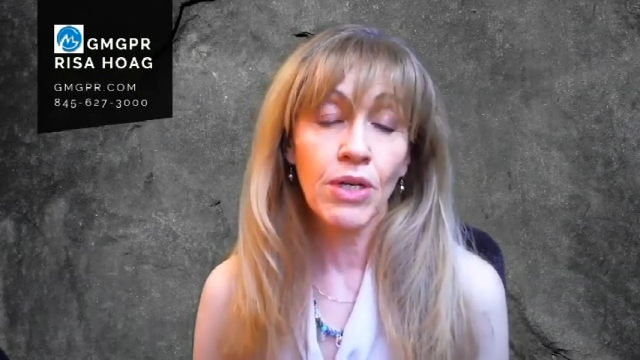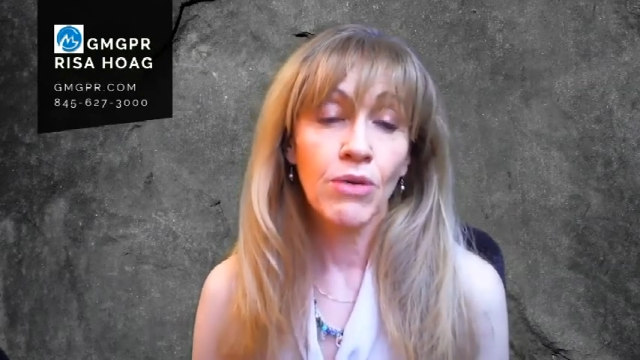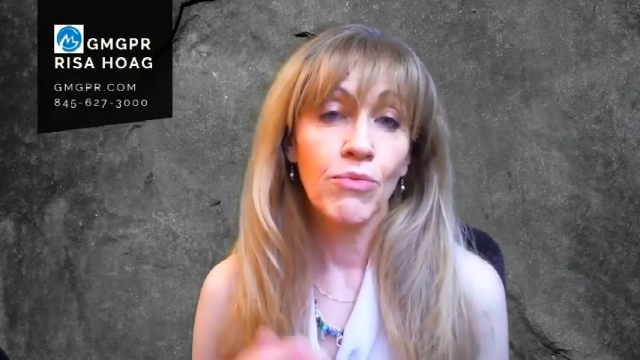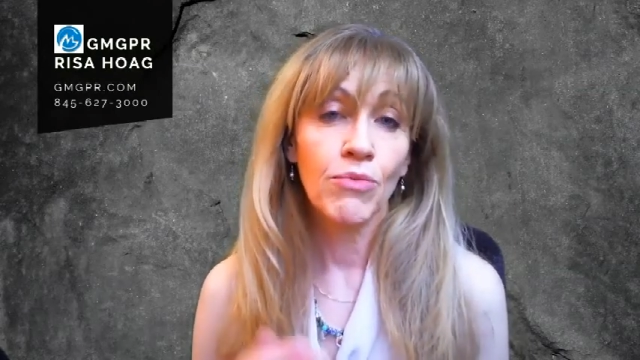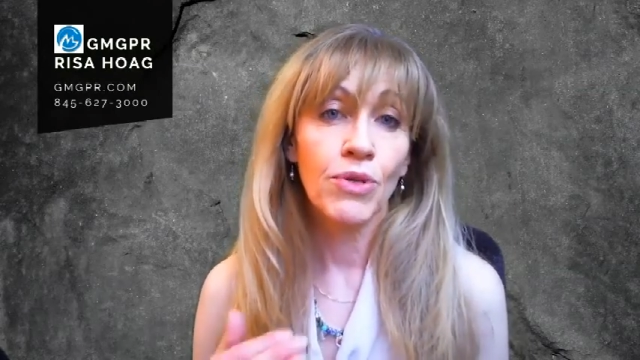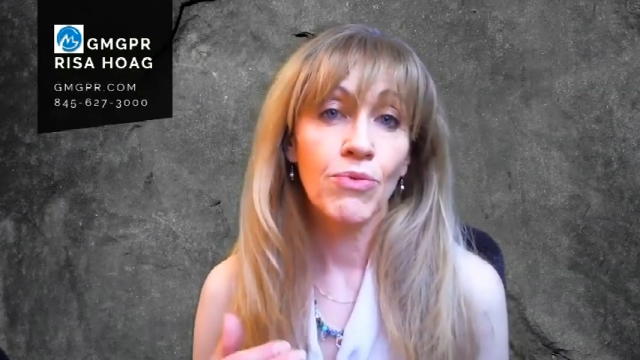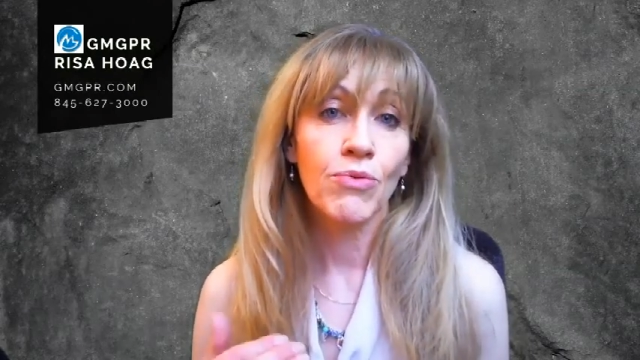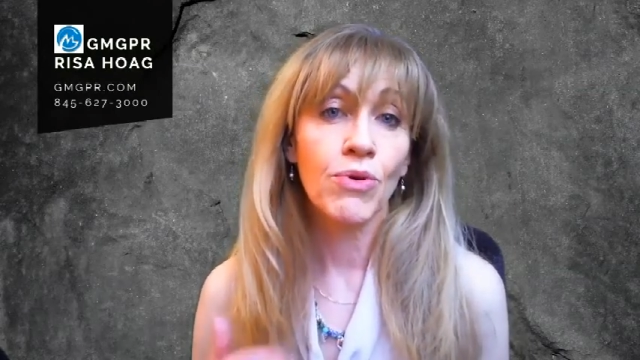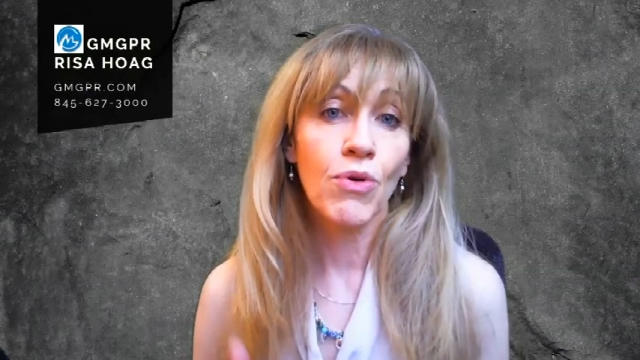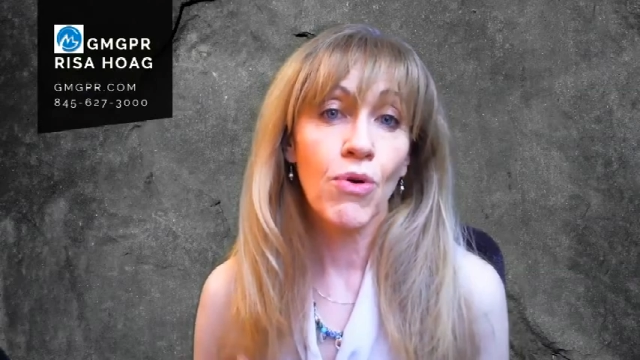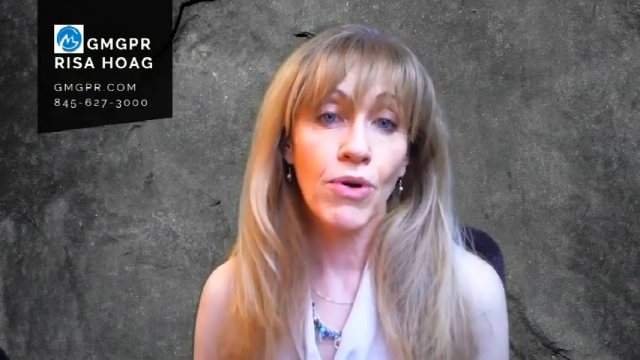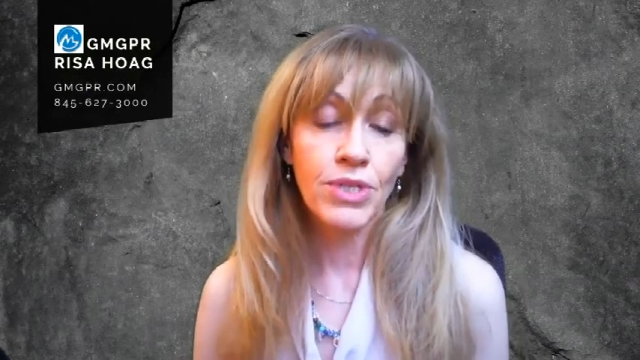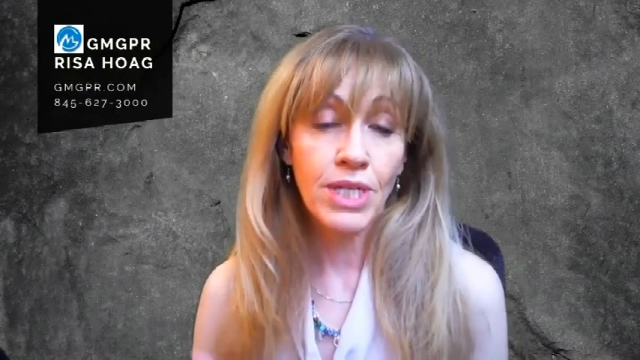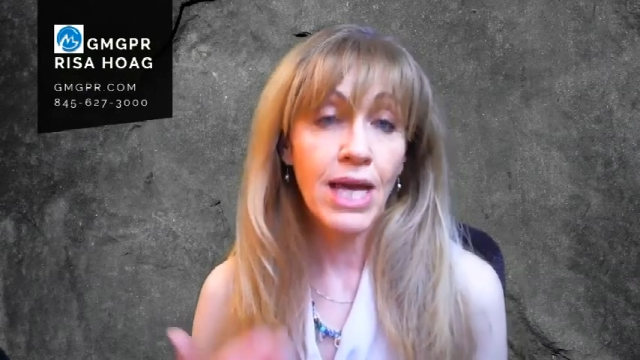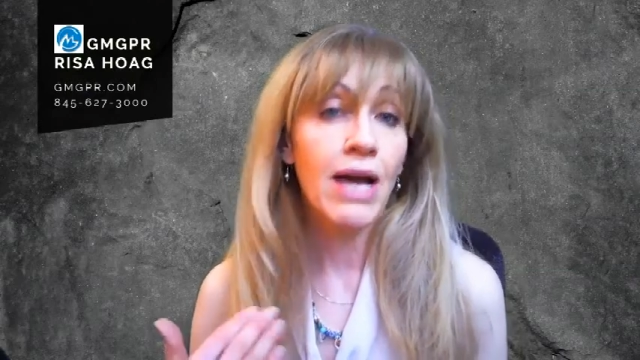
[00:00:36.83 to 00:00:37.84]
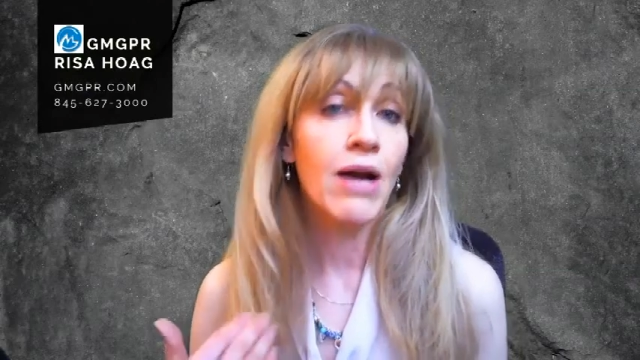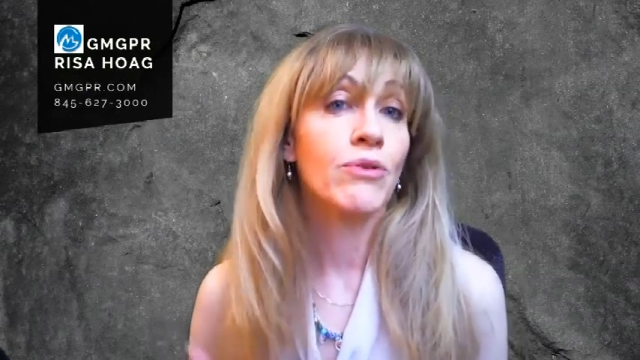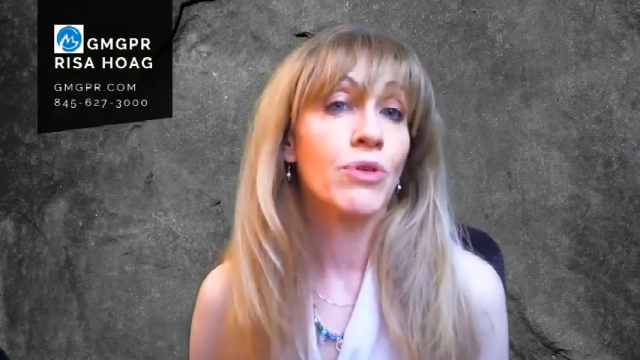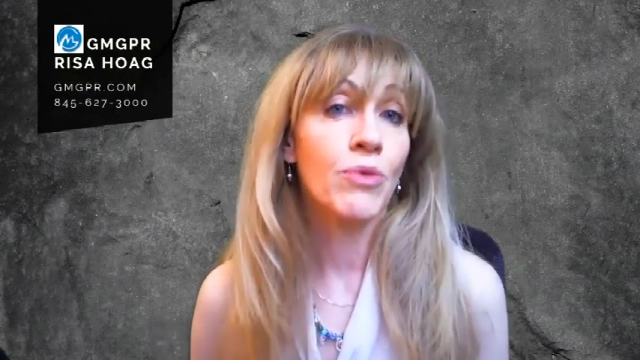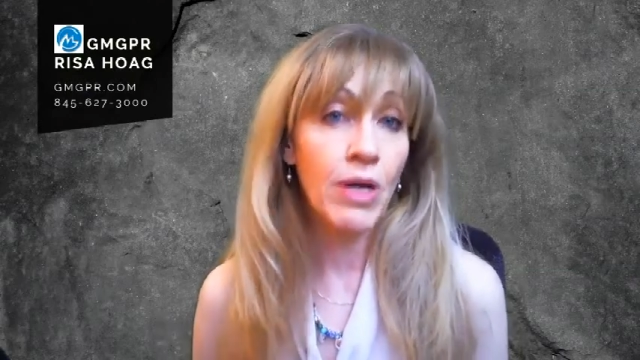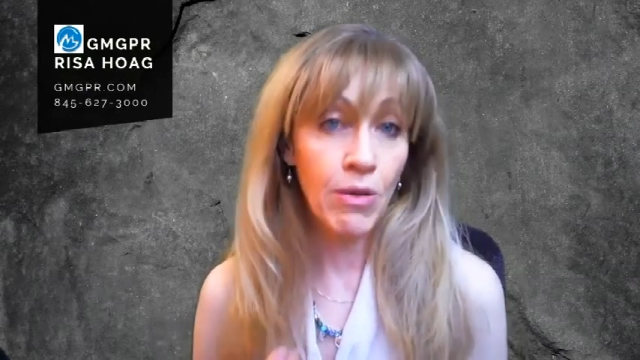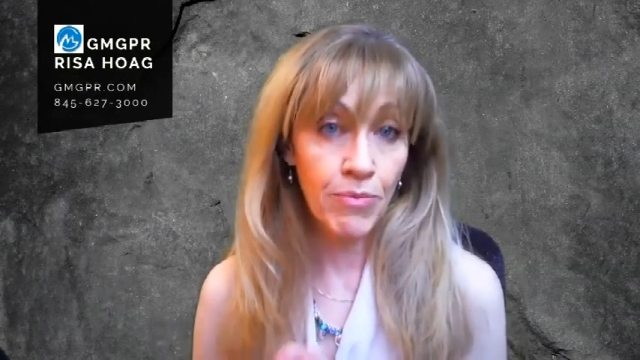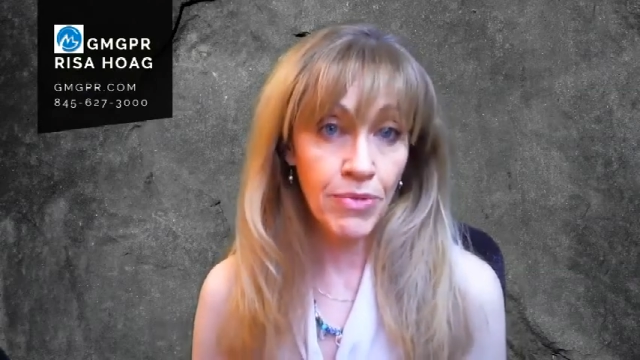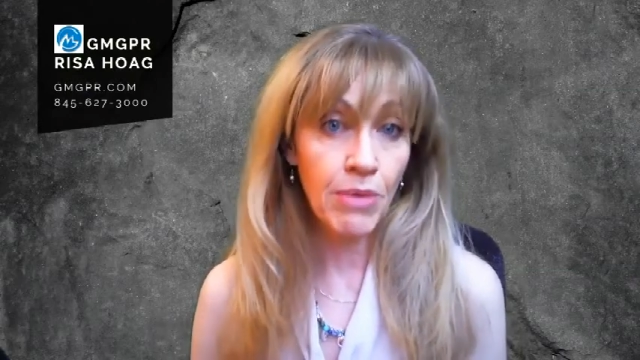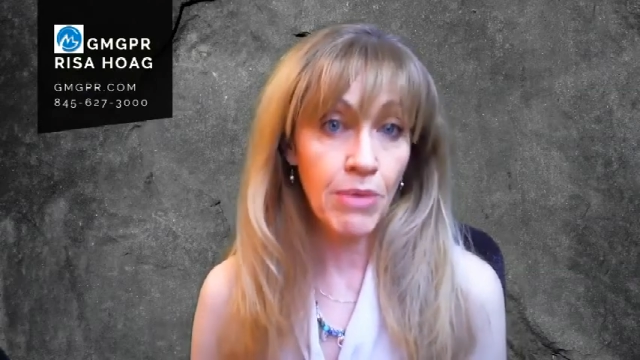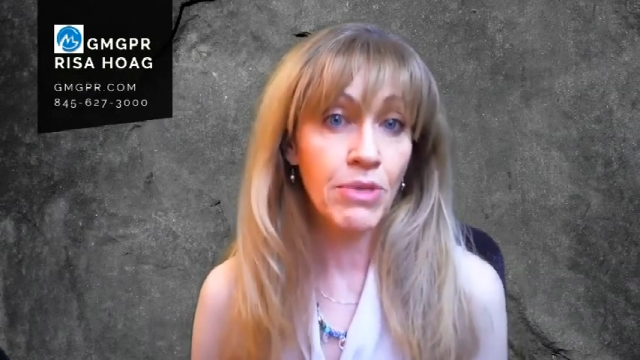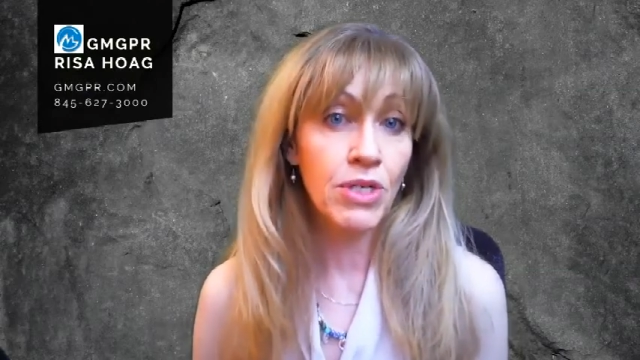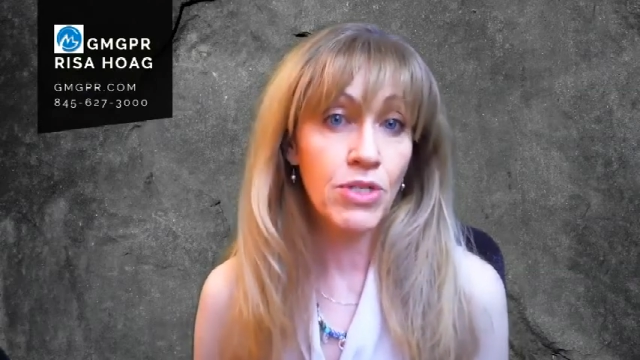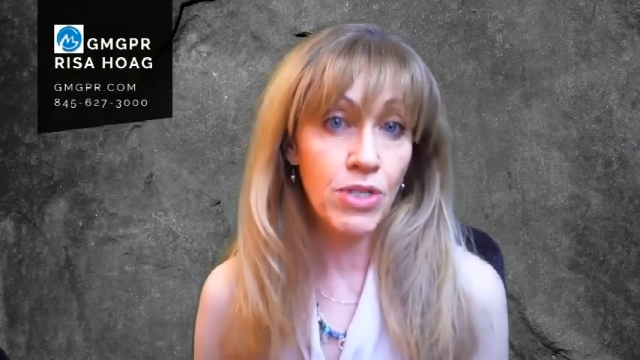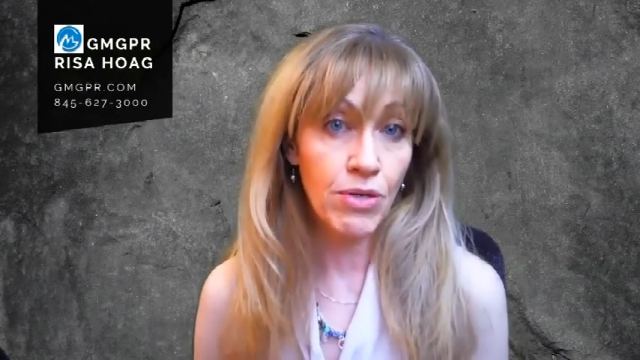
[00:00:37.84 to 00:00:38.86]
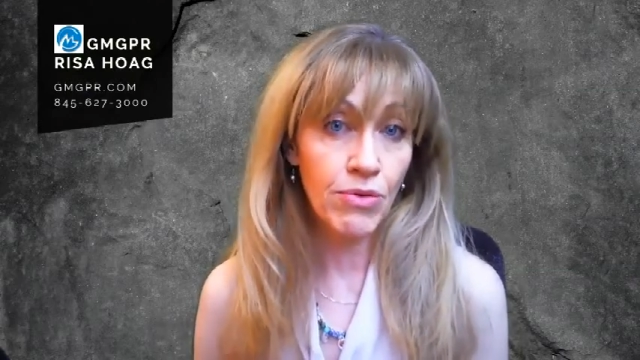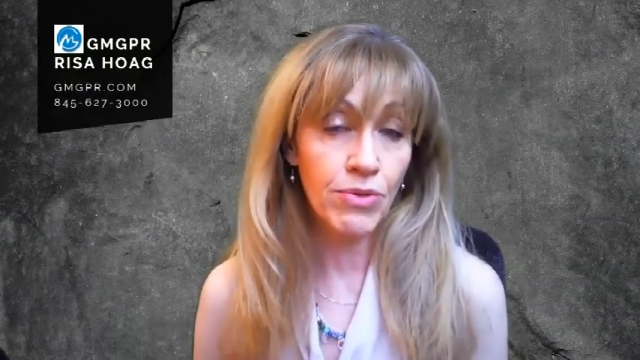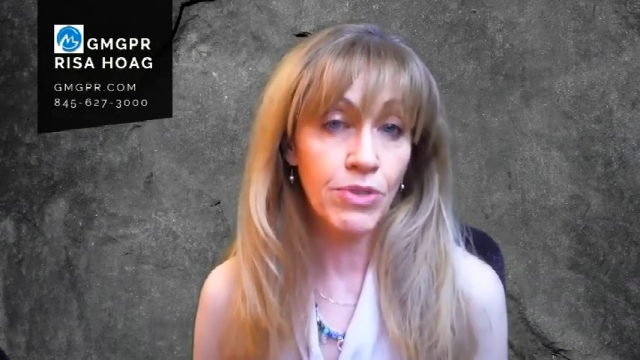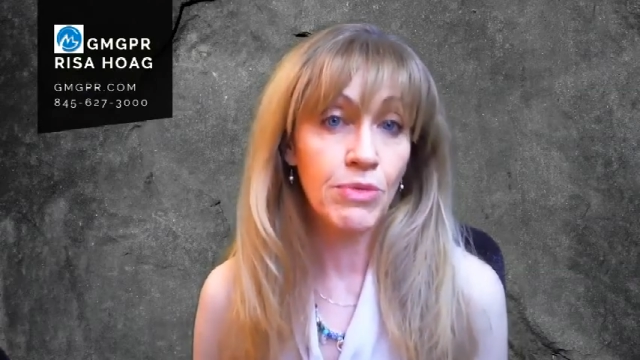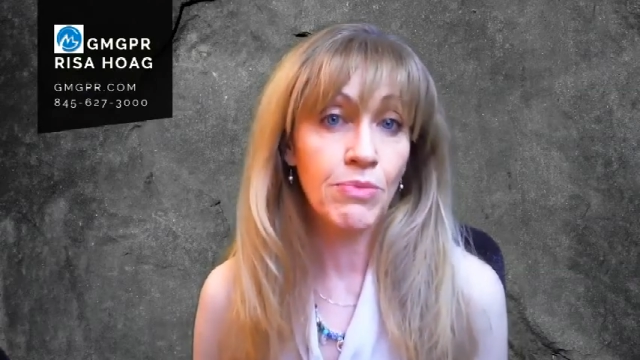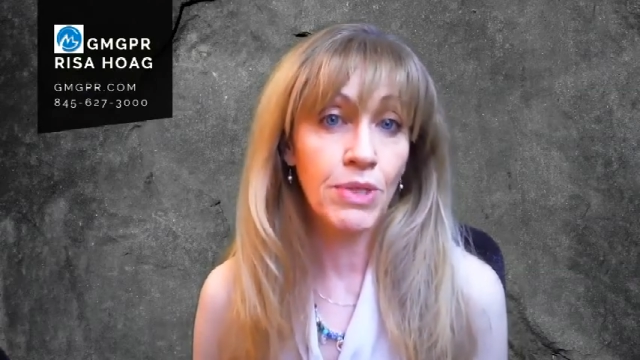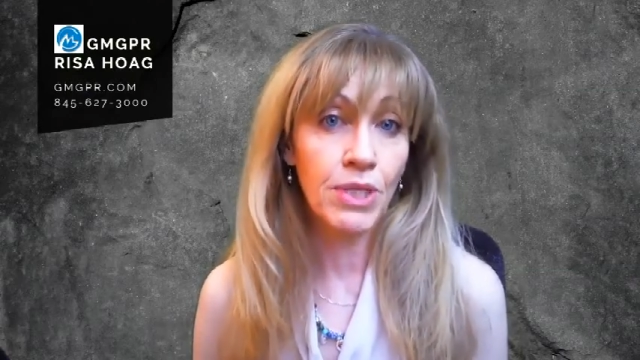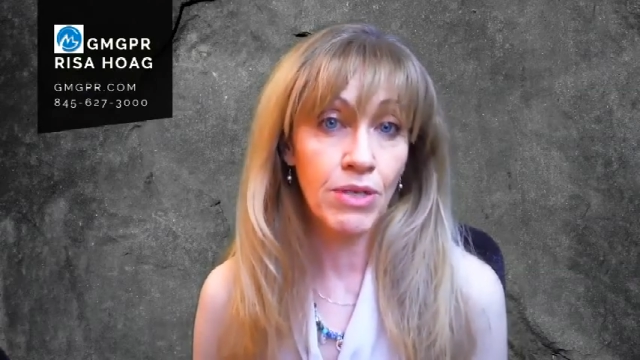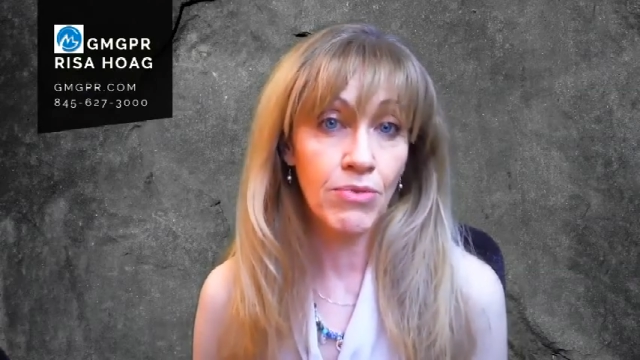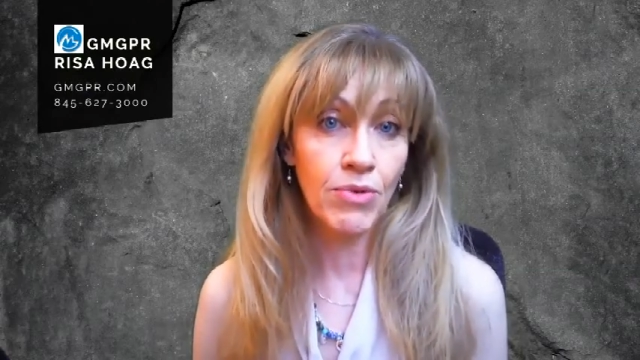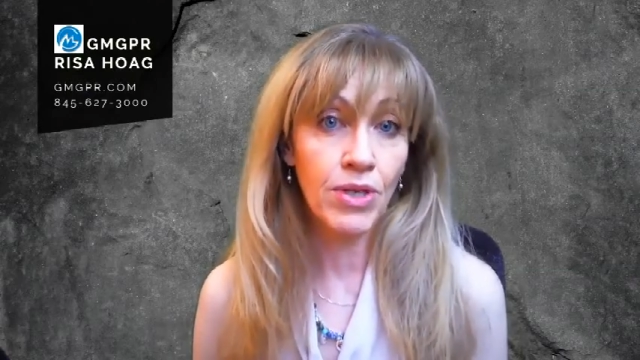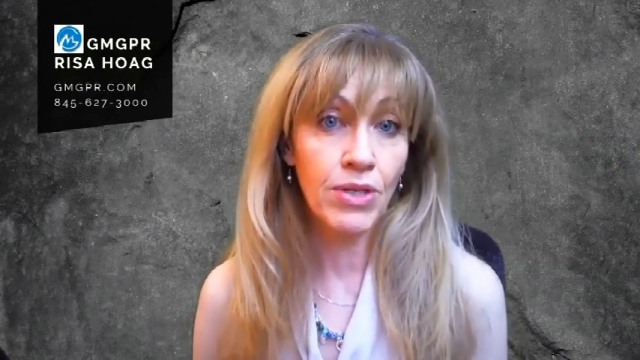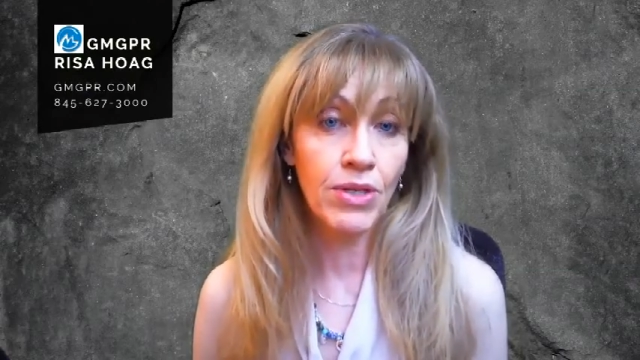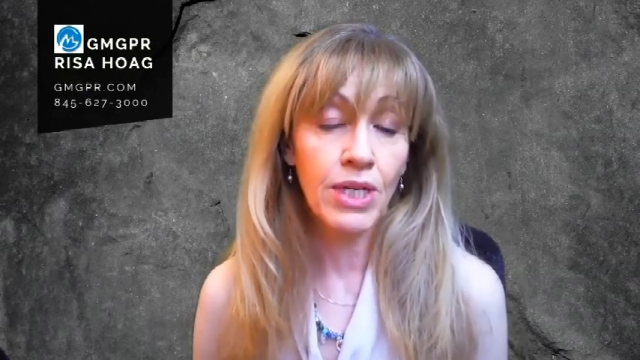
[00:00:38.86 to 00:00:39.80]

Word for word: with regard to how you help them in general to begin with.